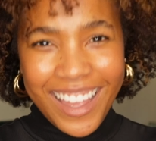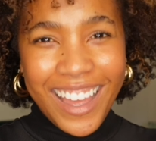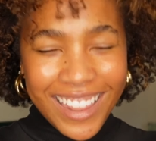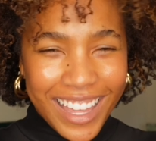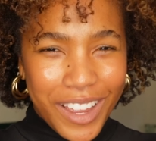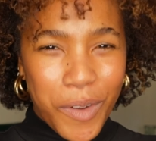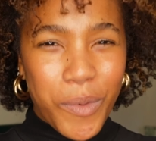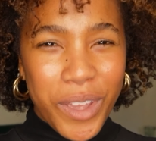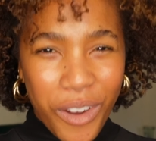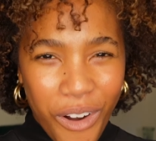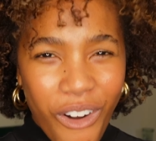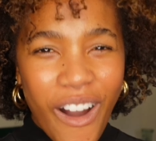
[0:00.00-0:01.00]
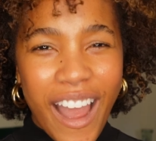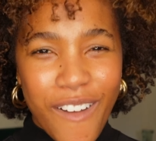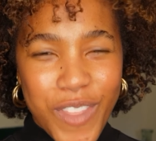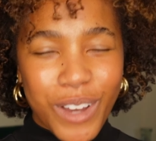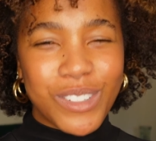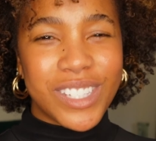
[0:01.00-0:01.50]
Like we all have
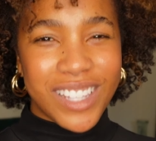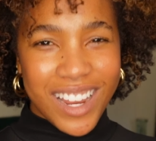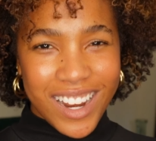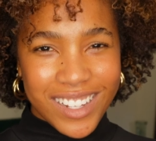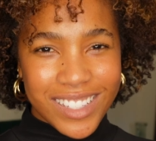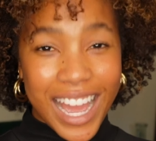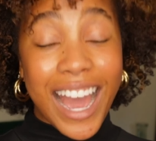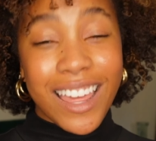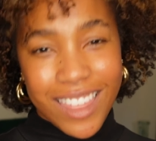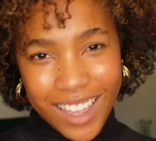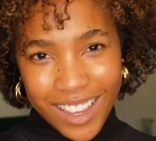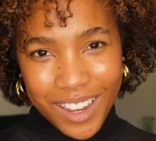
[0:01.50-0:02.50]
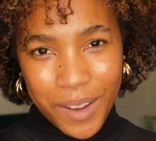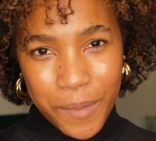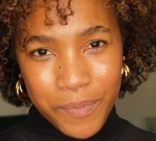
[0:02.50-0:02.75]
those things, I think.